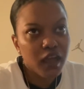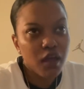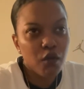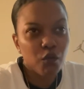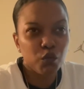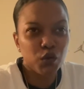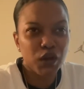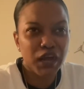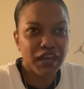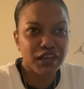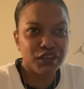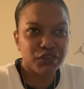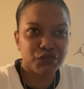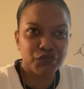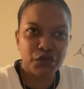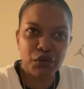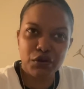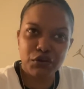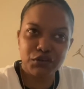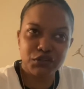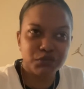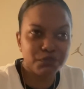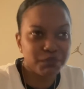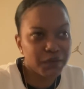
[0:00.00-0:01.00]
as
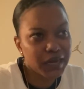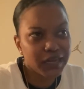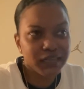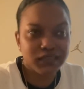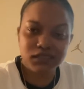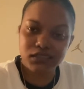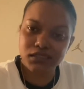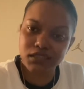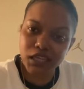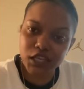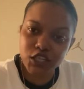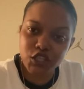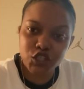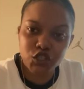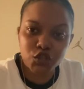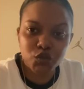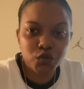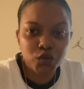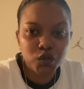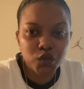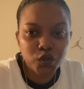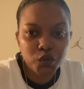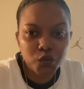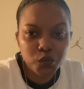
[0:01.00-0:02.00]
far as
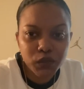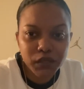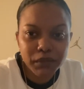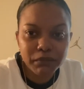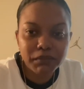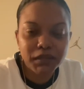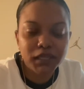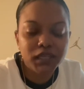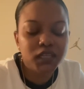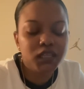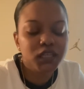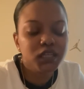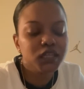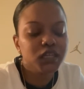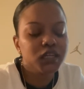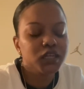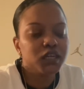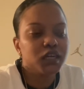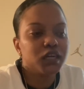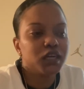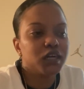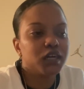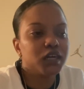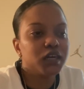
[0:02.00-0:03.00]
bisexual women,
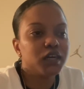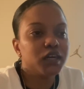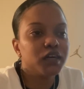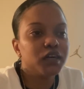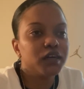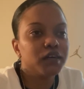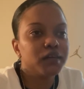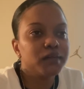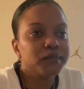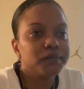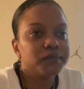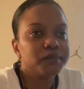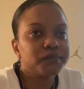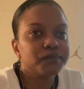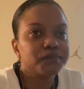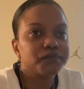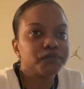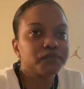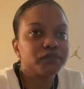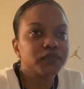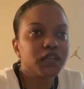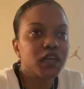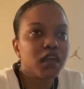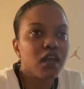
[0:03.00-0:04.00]
I
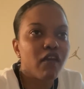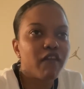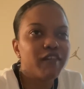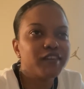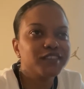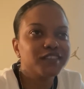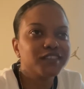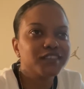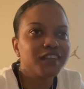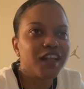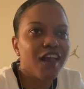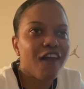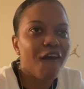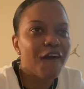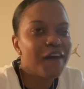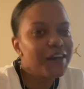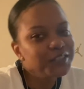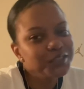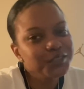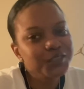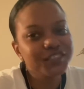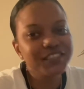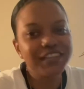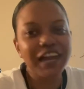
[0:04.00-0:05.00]

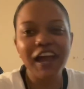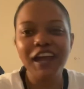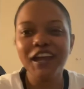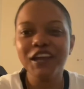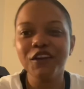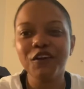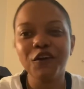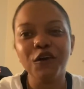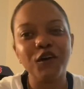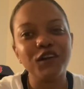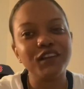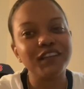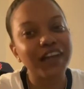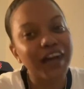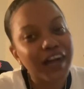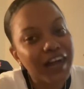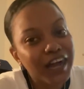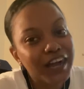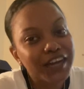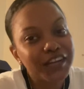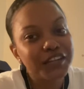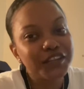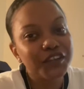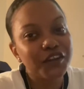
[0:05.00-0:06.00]
ain't gonna
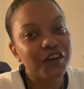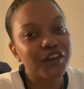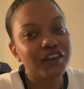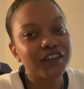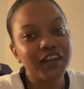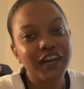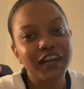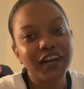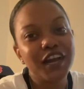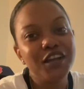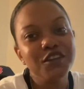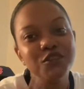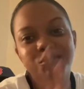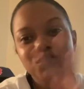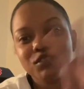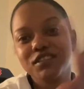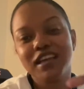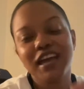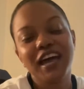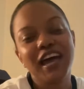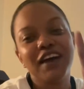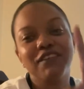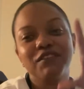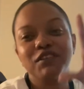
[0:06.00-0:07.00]
lie to y'all. Like, I used to
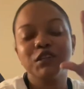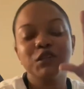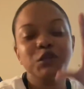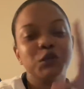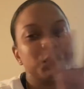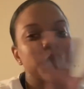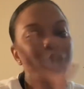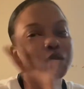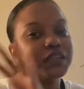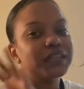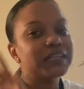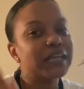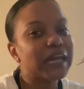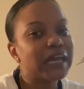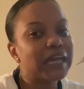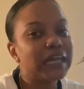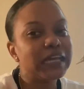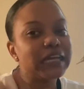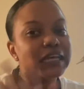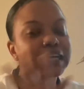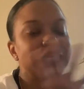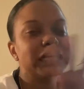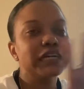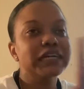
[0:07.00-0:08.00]
have a little
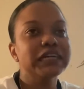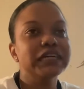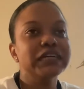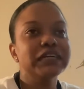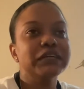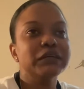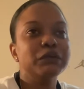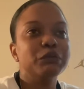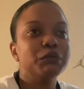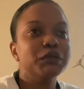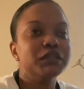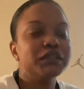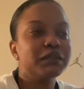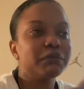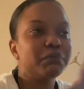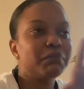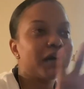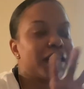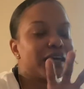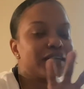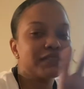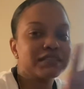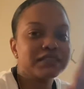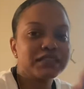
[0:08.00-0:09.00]
thing with the
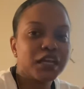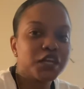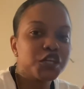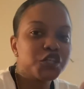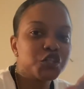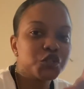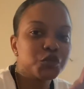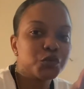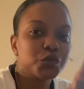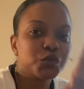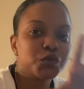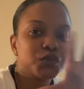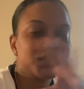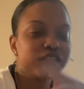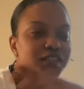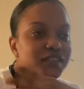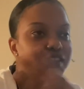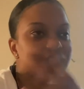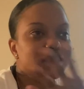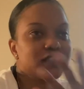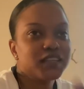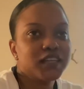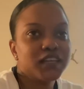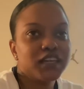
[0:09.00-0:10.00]
bisexuals, because
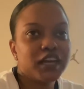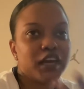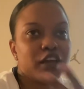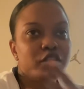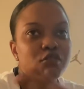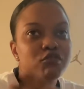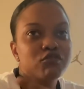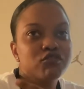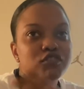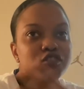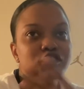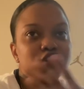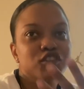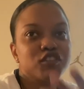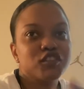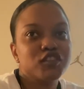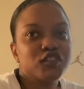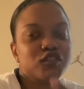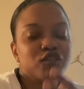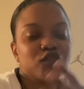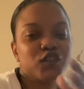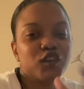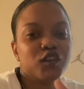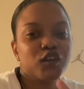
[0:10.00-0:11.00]
again, I used to
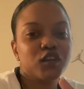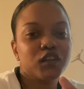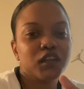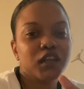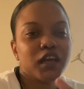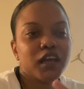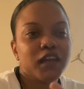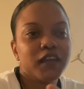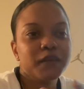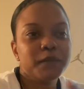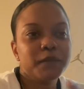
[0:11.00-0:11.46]
just feel like,